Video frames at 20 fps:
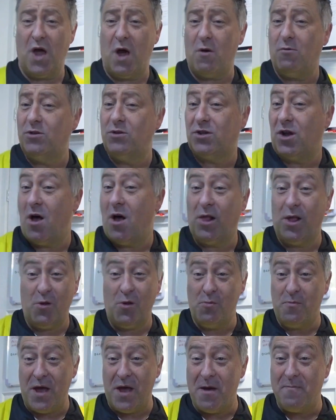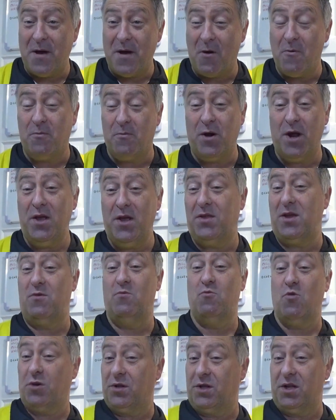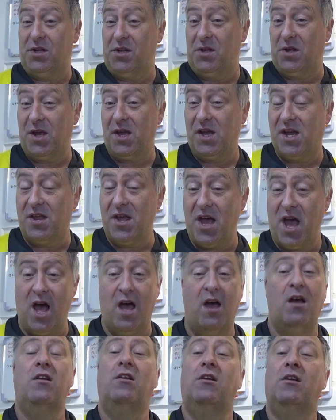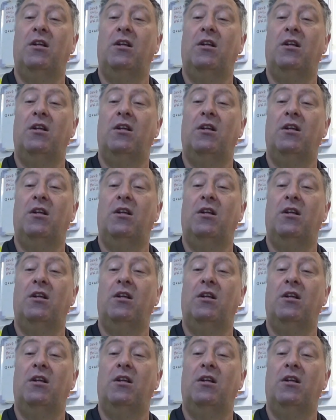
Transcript: that was a little bit about breathing. What did you think of that?